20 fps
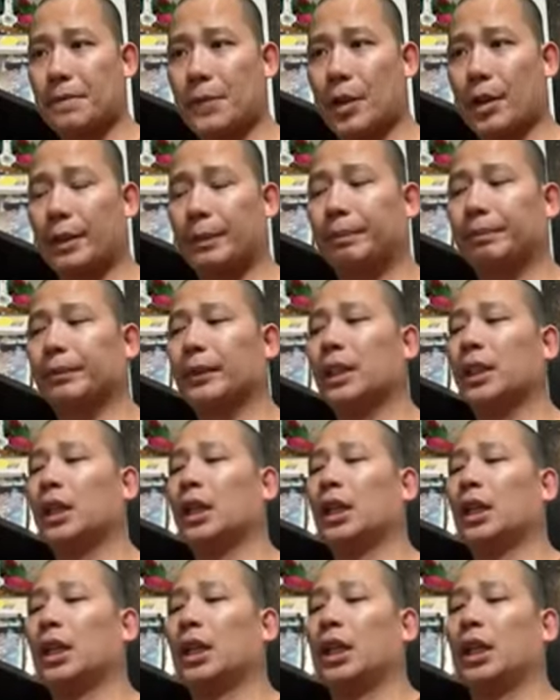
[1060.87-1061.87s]
All
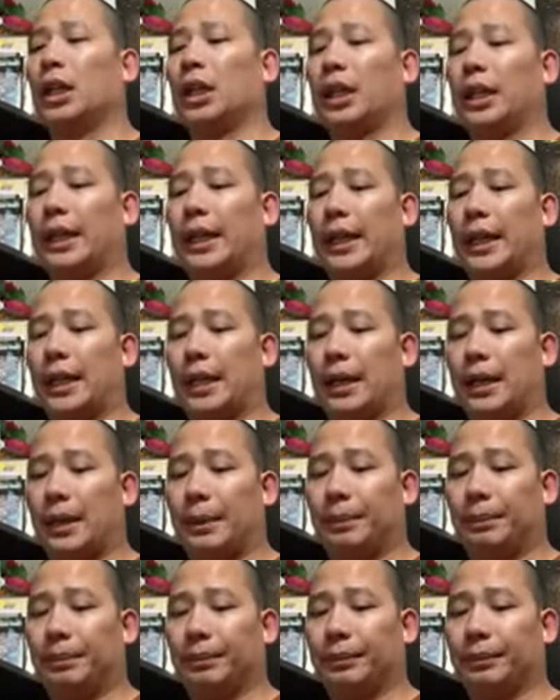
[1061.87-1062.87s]

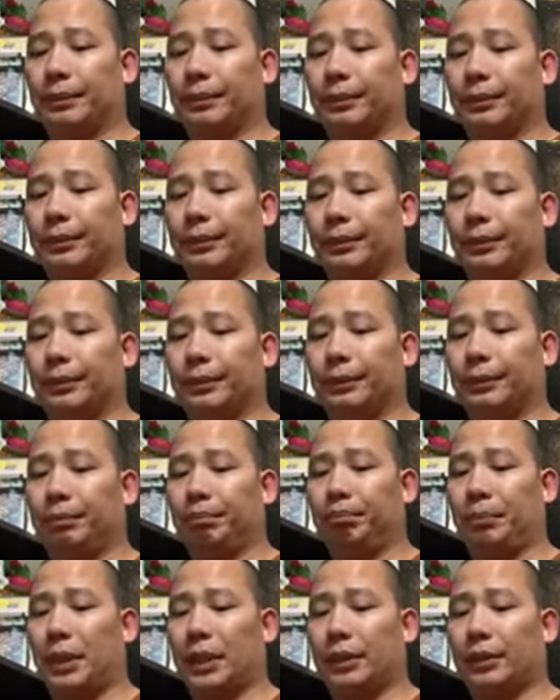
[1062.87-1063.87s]
right.
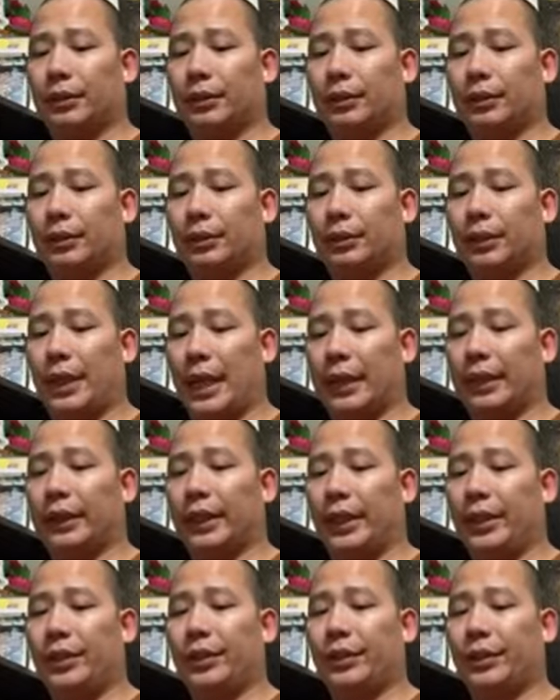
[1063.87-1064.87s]
But yeah,
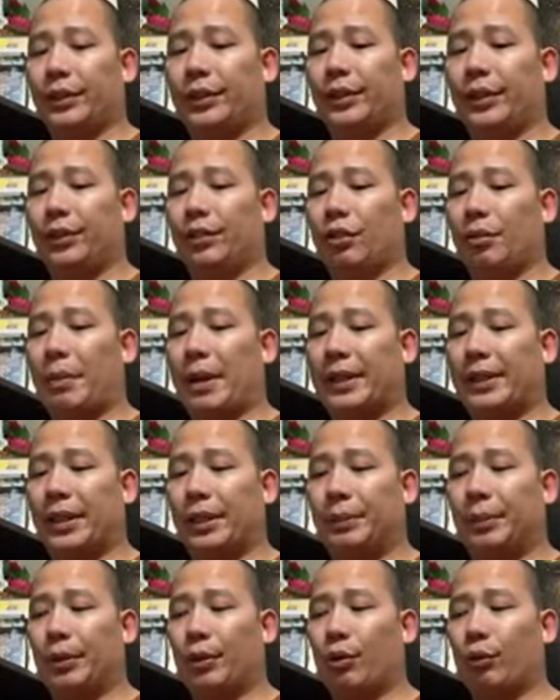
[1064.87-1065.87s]
these are my
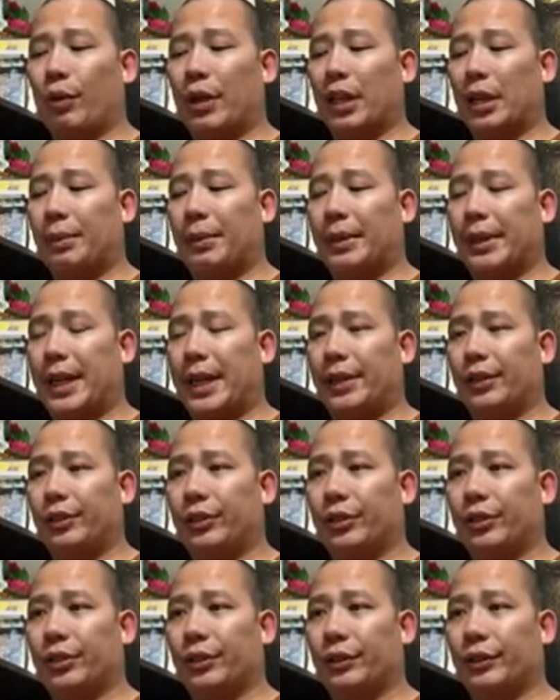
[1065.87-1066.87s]
typical
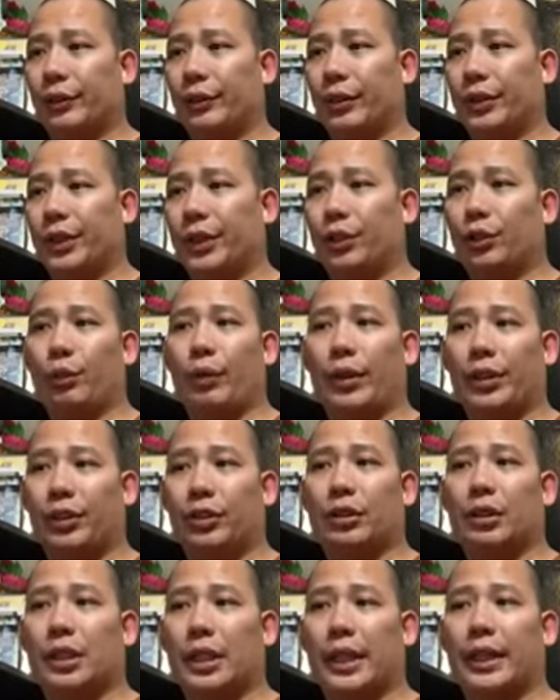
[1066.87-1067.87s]
recommendations for
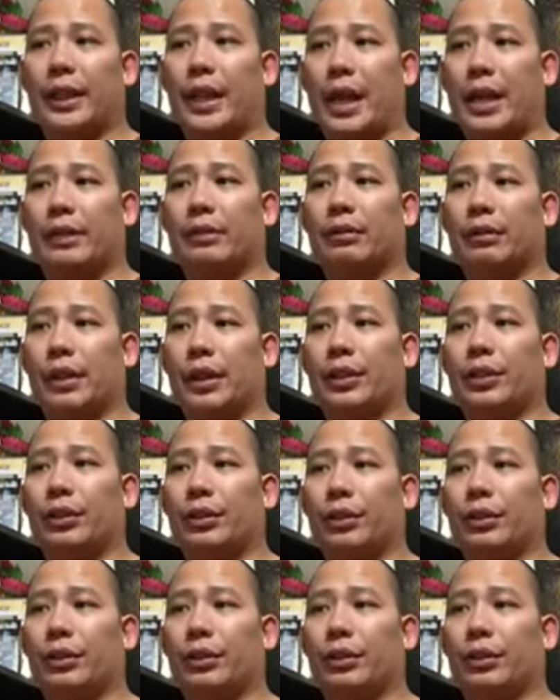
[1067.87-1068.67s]
situations like that that